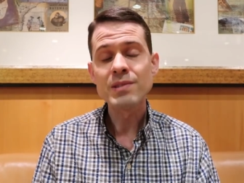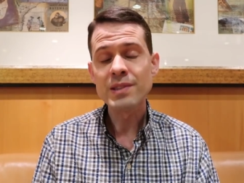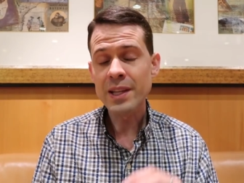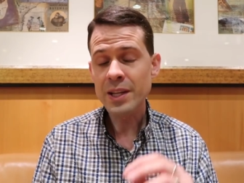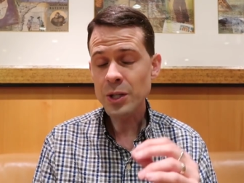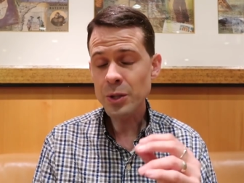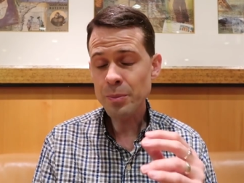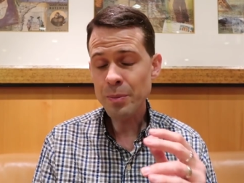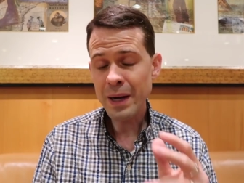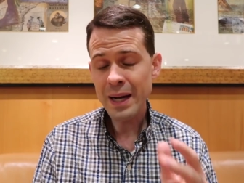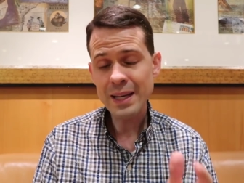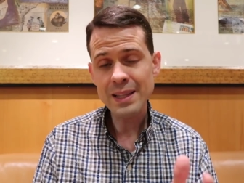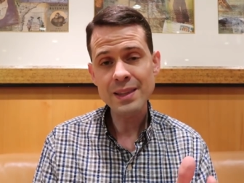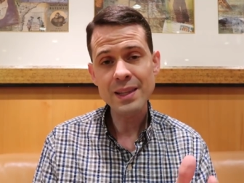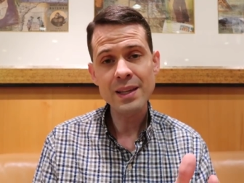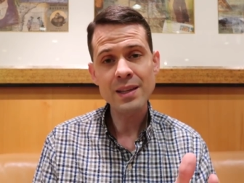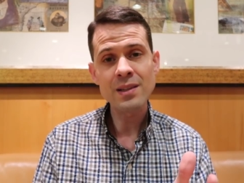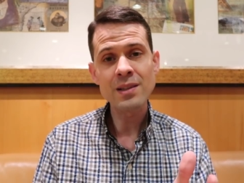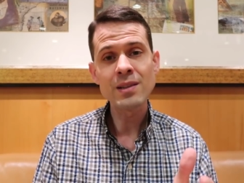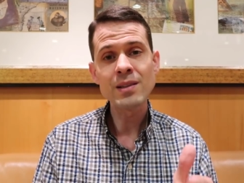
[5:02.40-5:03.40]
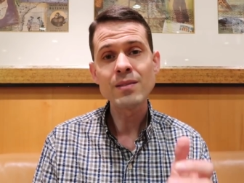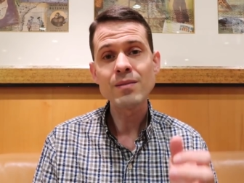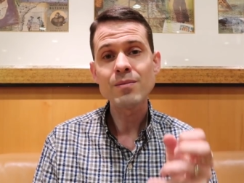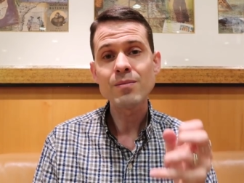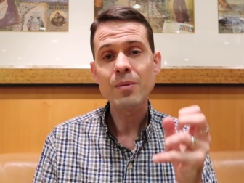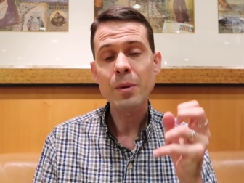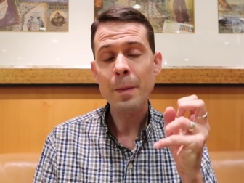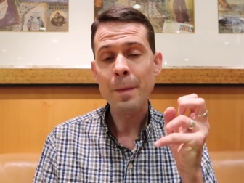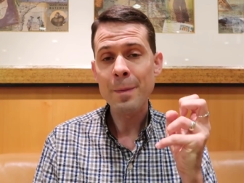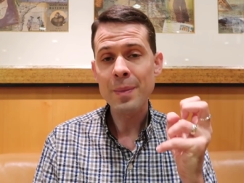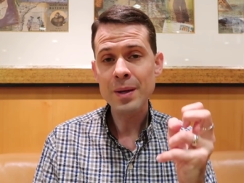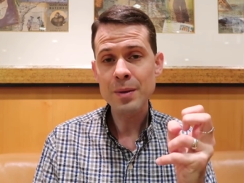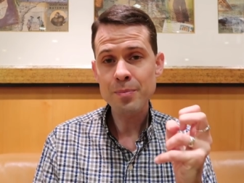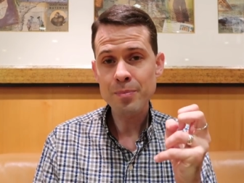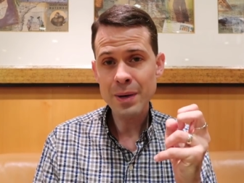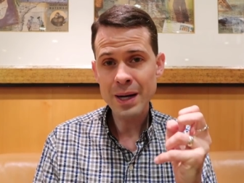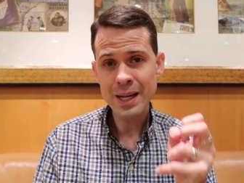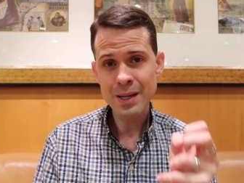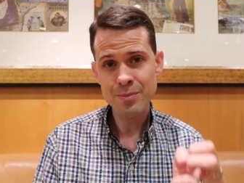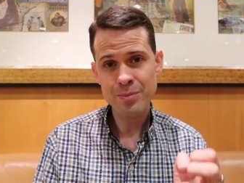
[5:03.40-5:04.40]
little by little,
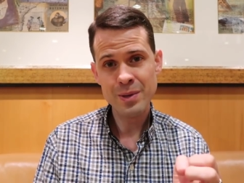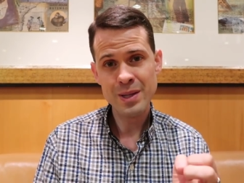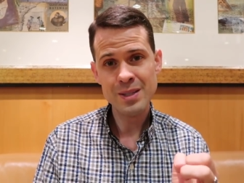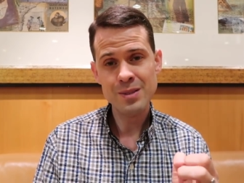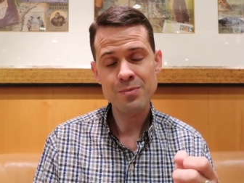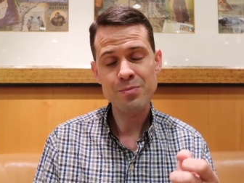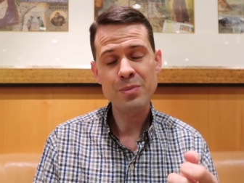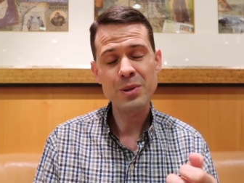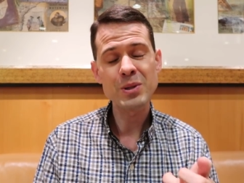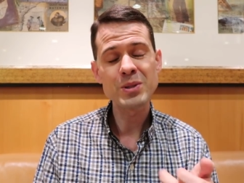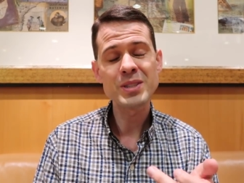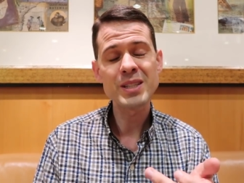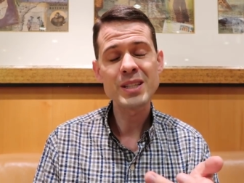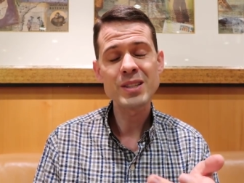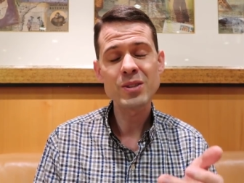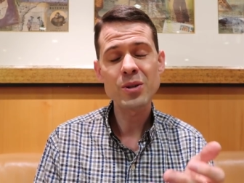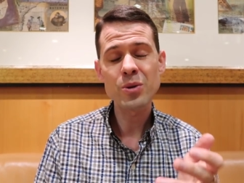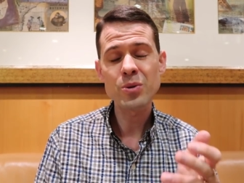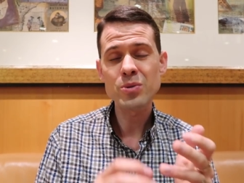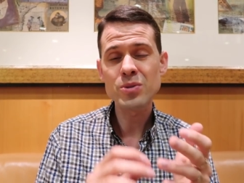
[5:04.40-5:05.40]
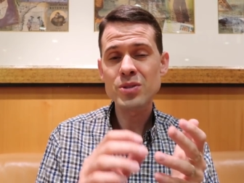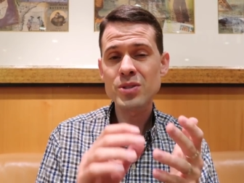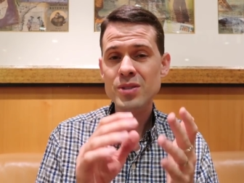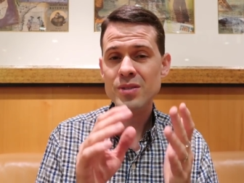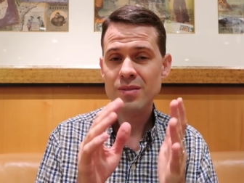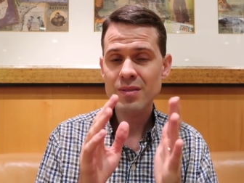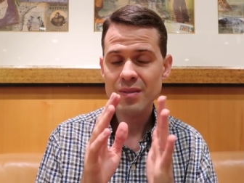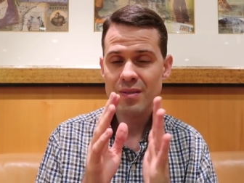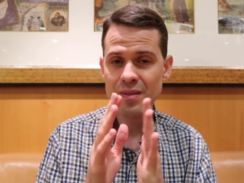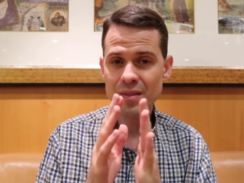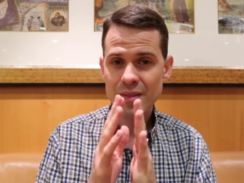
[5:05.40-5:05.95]
bit by bit, building those